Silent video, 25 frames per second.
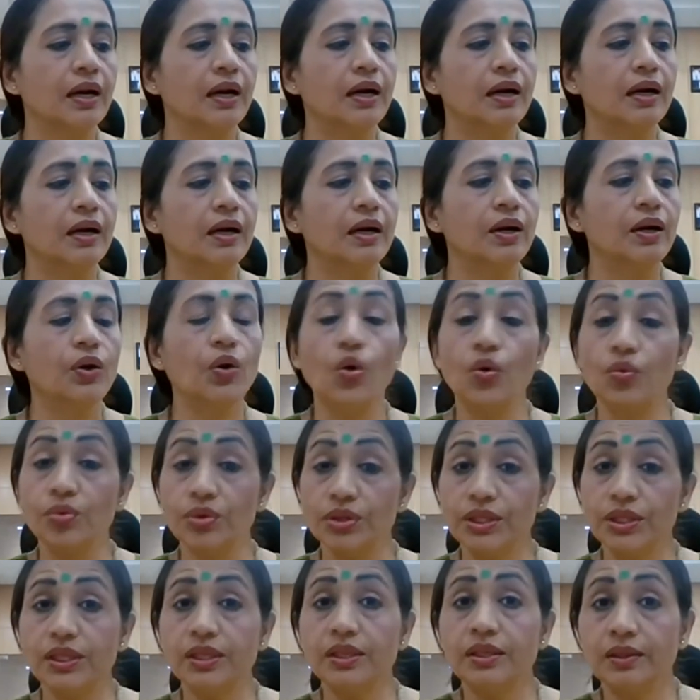
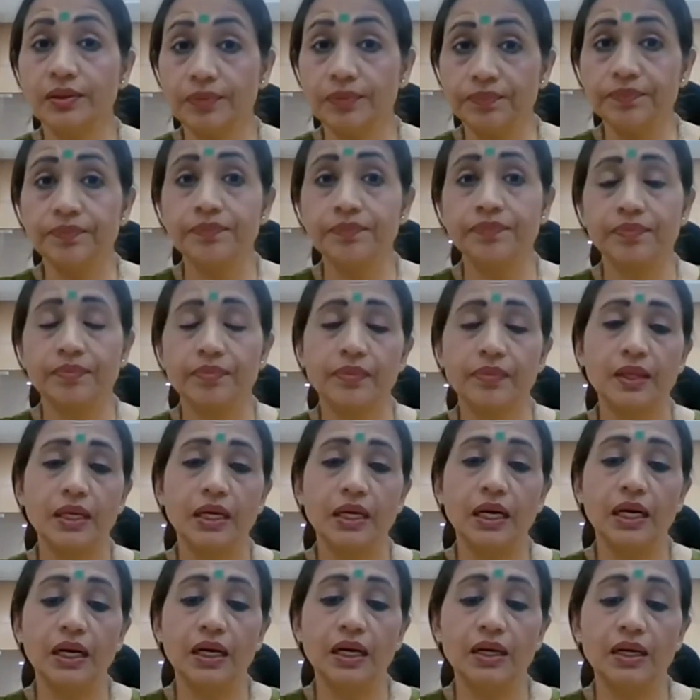Over the
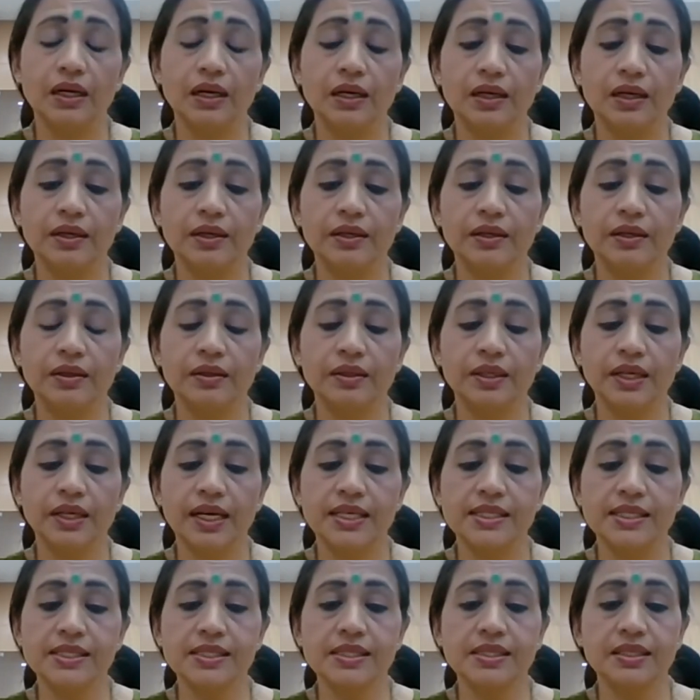
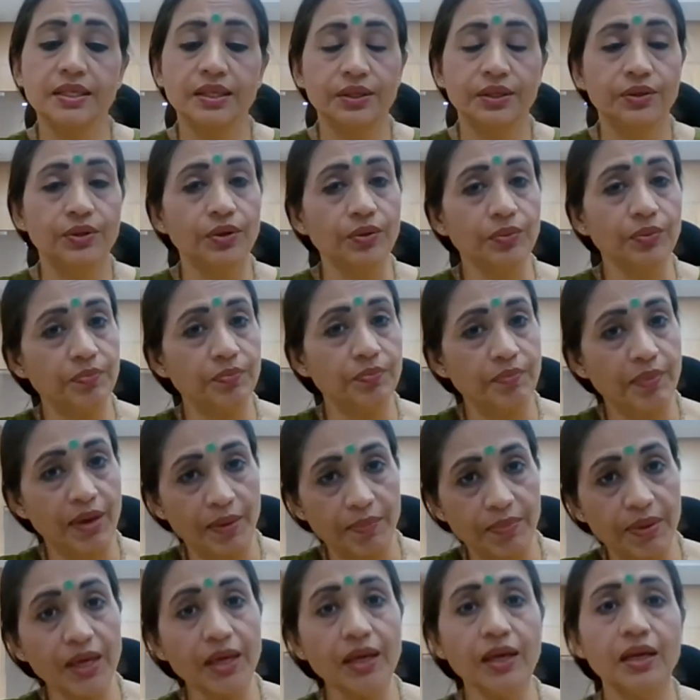days,
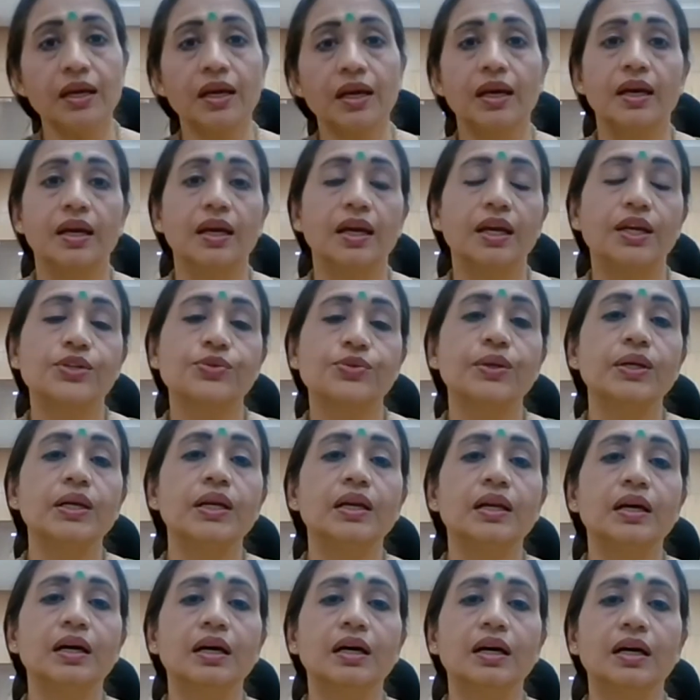maybe it
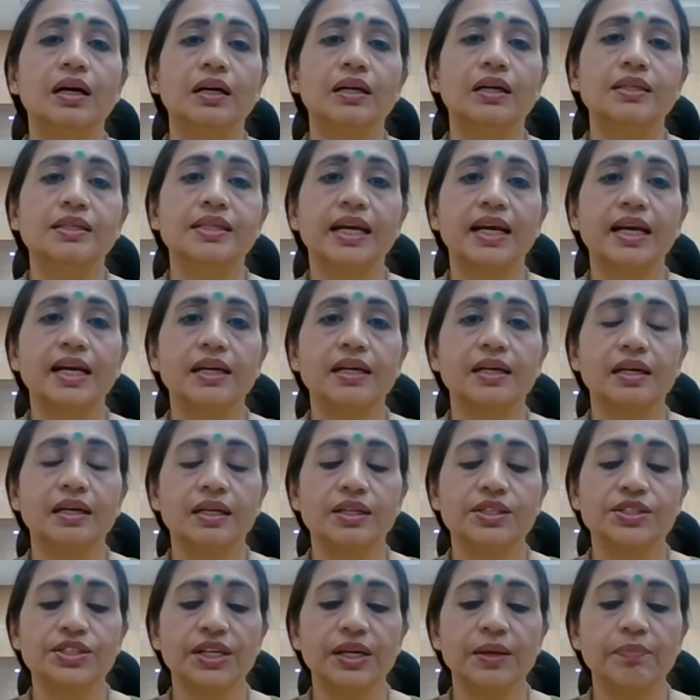will take
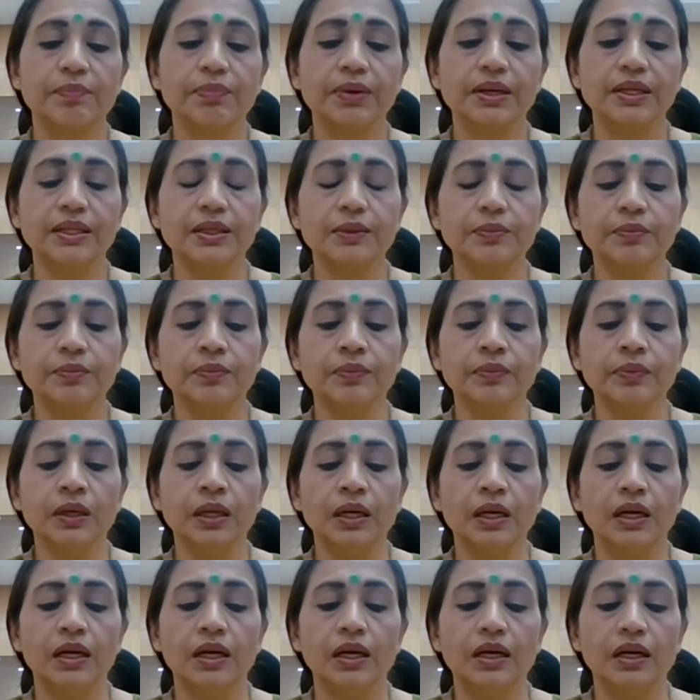shape. But
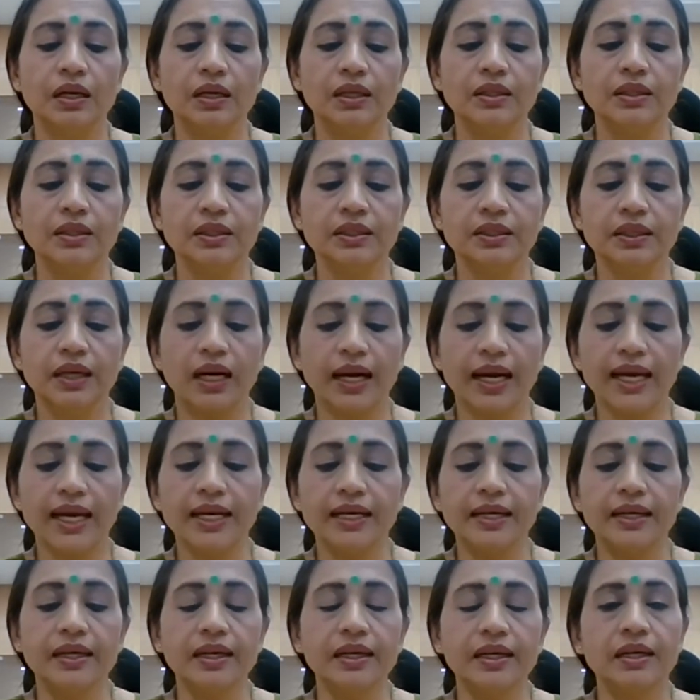
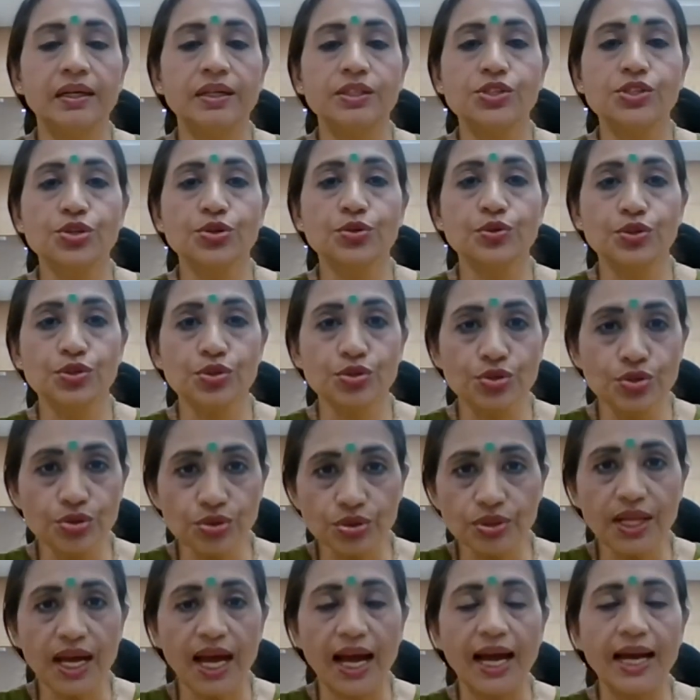to
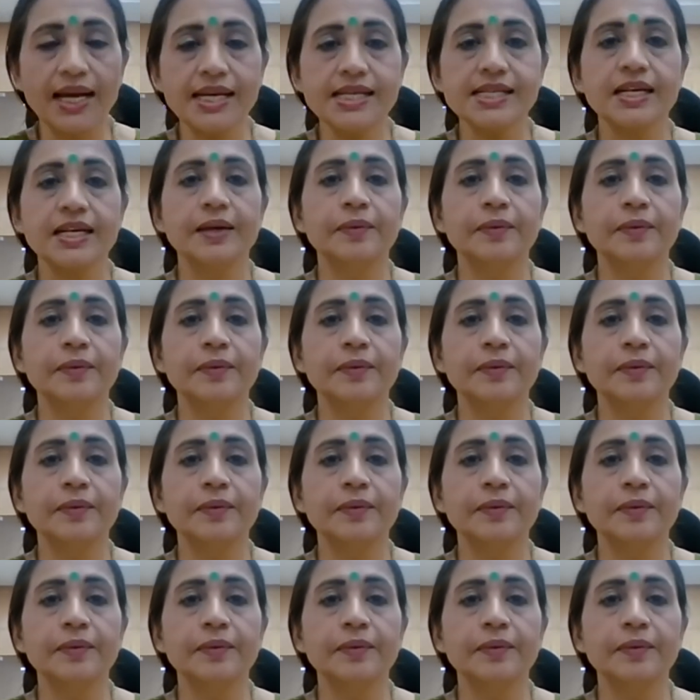do that,